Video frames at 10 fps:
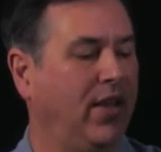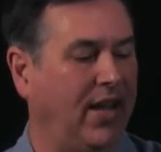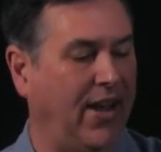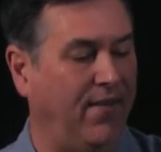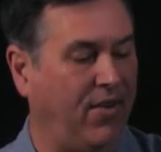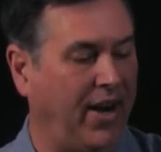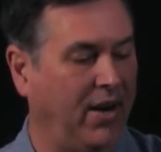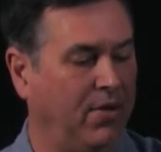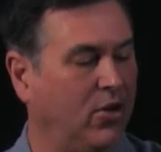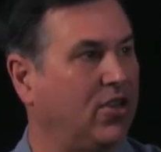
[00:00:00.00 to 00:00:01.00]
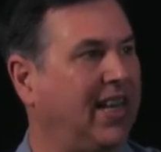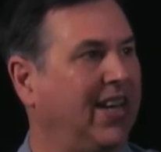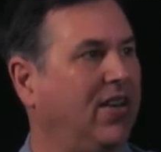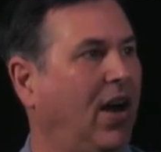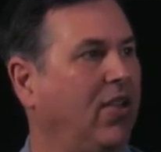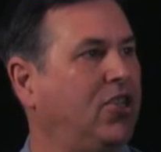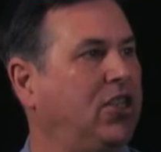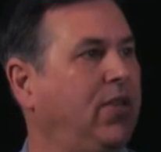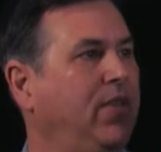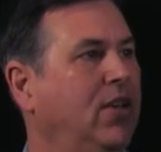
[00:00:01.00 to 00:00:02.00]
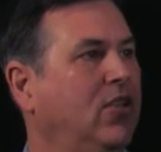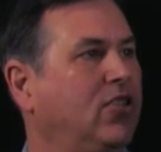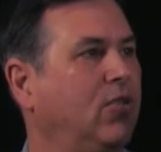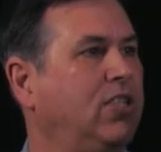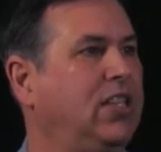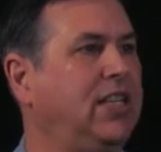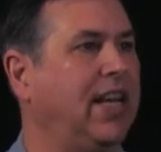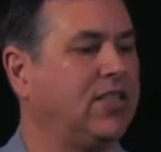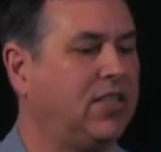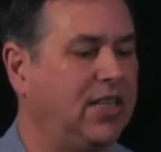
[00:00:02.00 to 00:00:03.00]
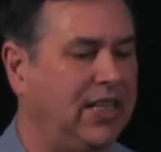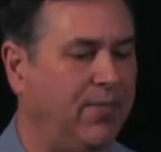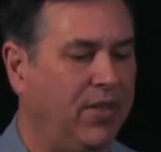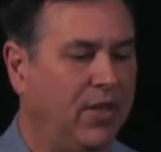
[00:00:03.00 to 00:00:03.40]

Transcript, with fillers: environment or technology, so TXT.